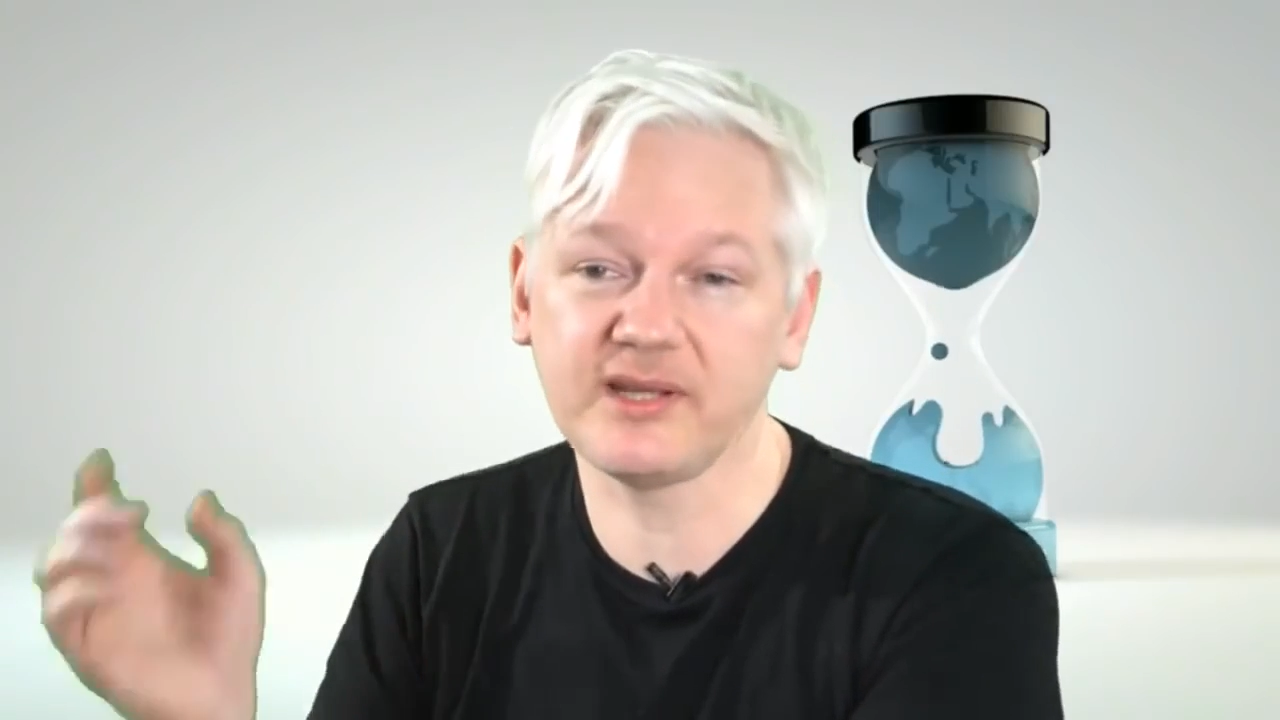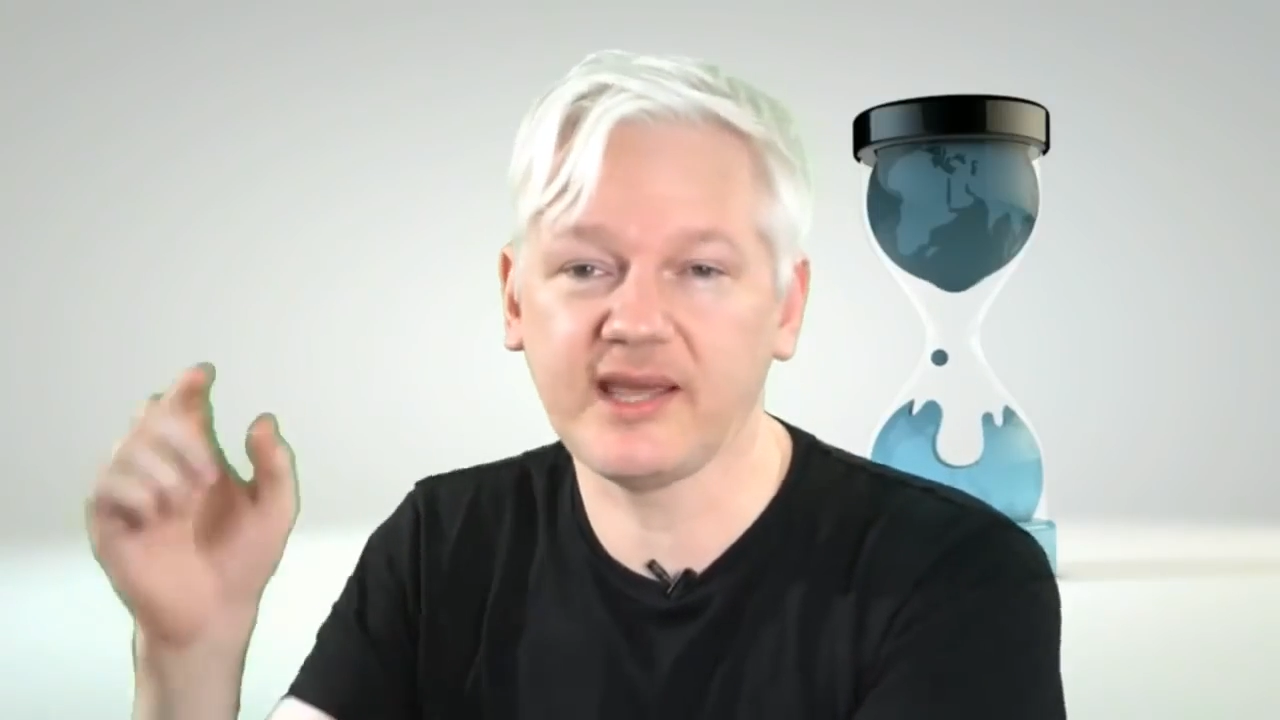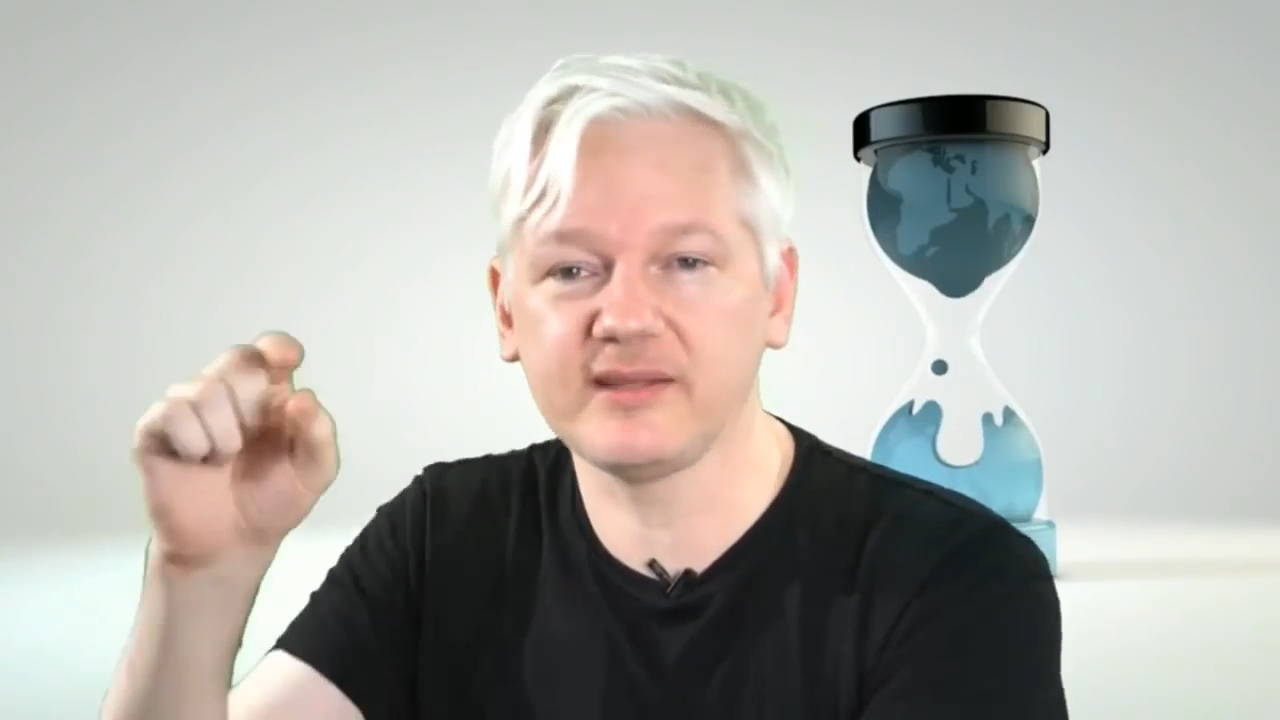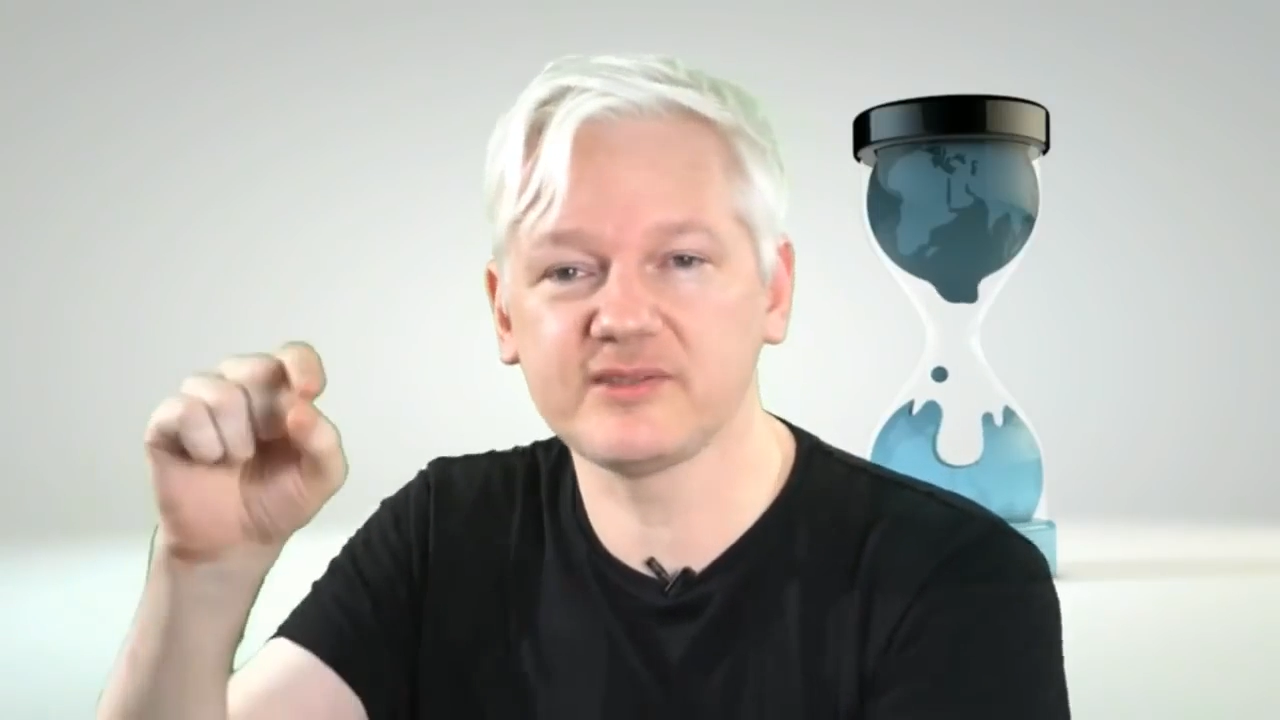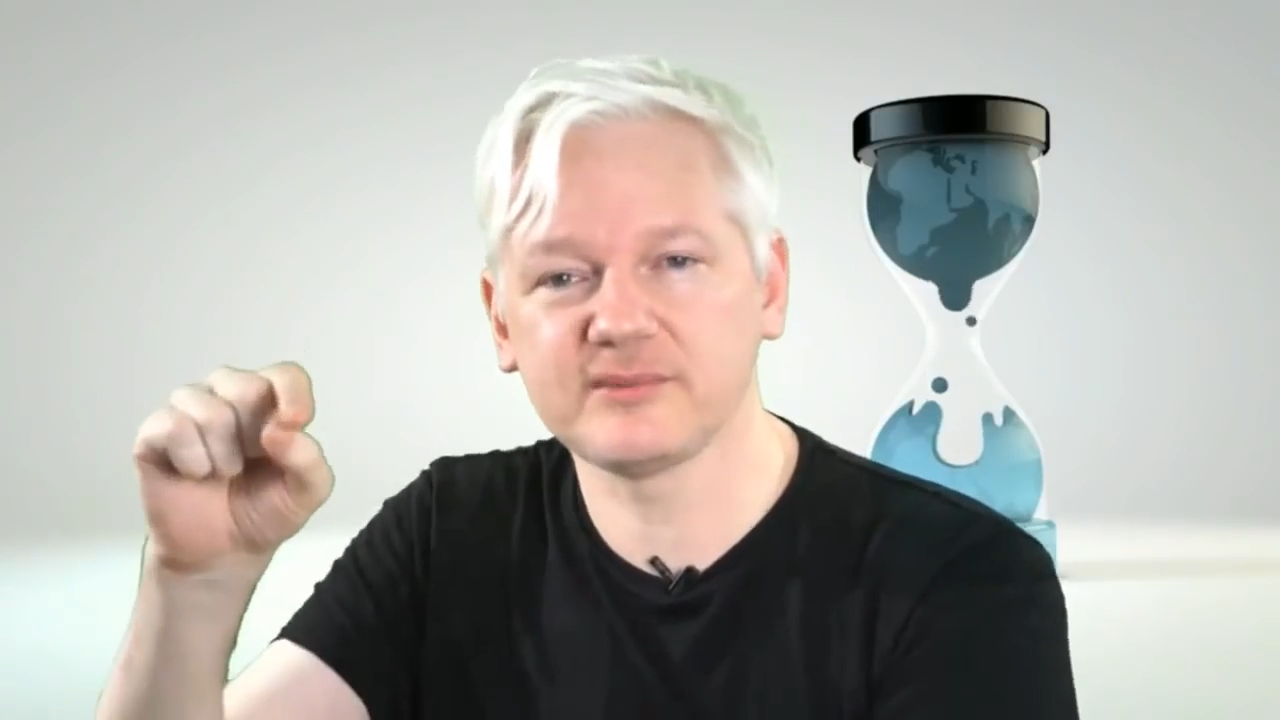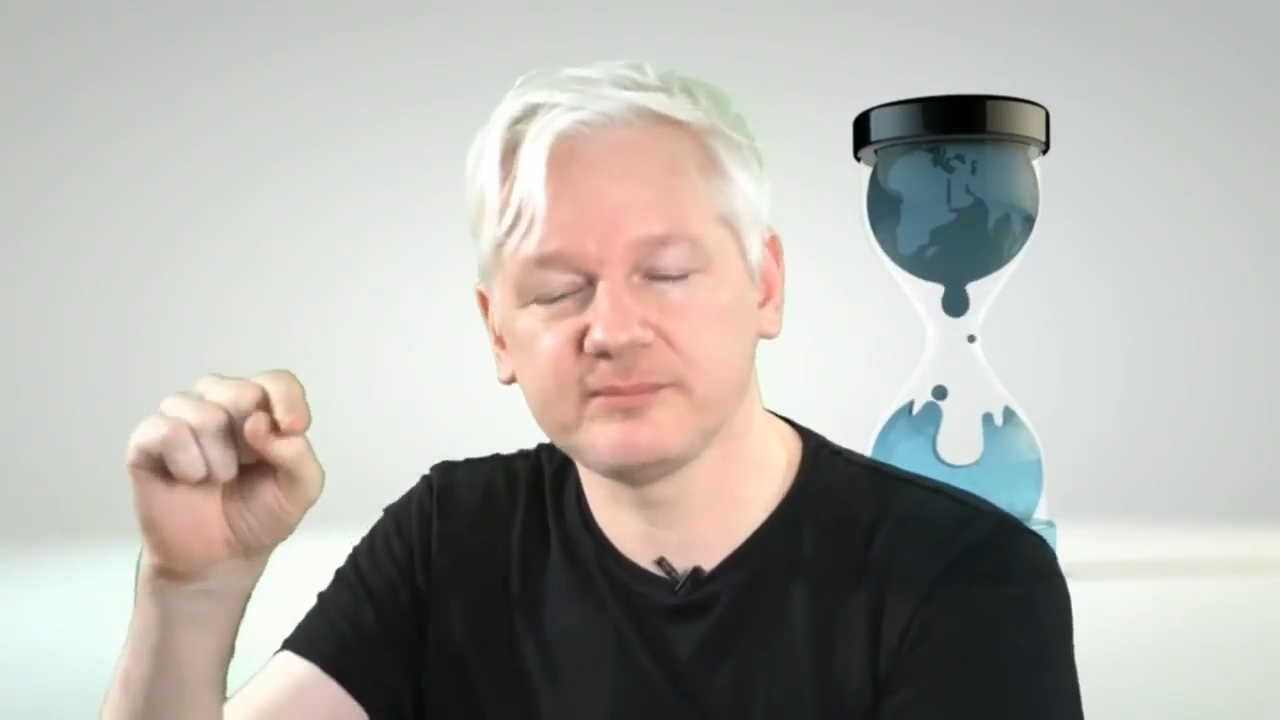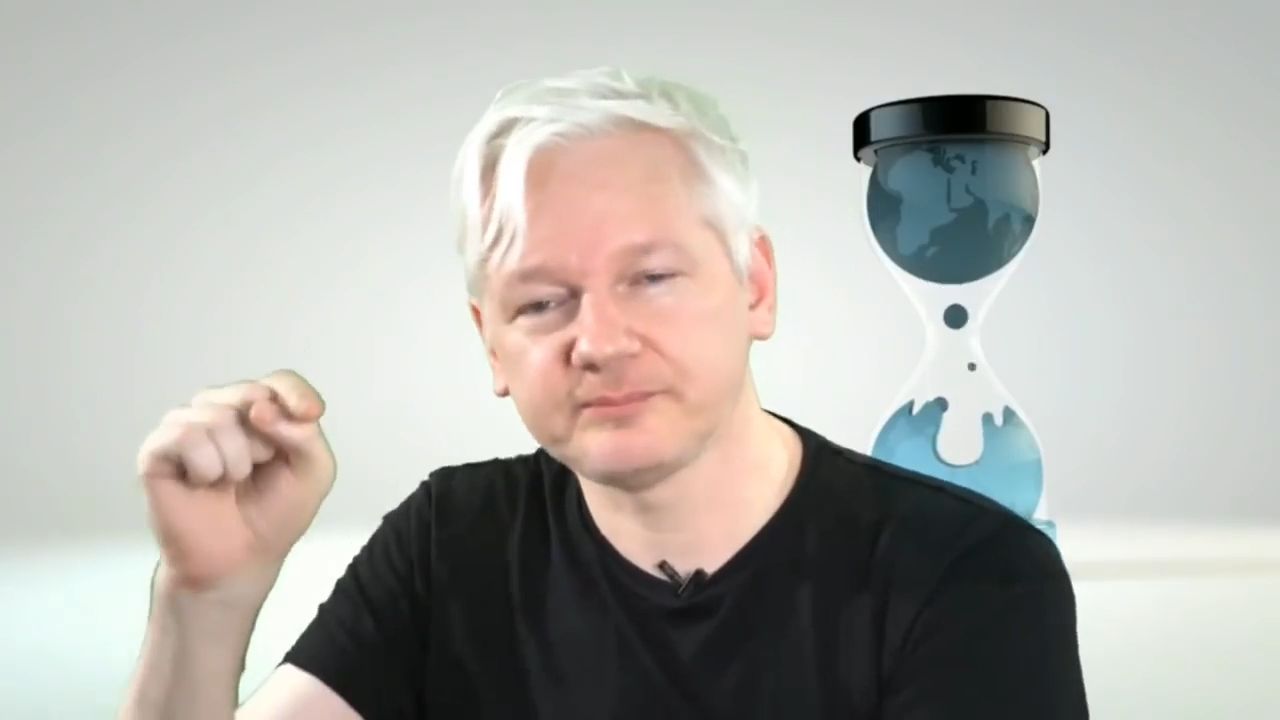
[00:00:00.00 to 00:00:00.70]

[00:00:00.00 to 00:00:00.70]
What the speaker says: and it's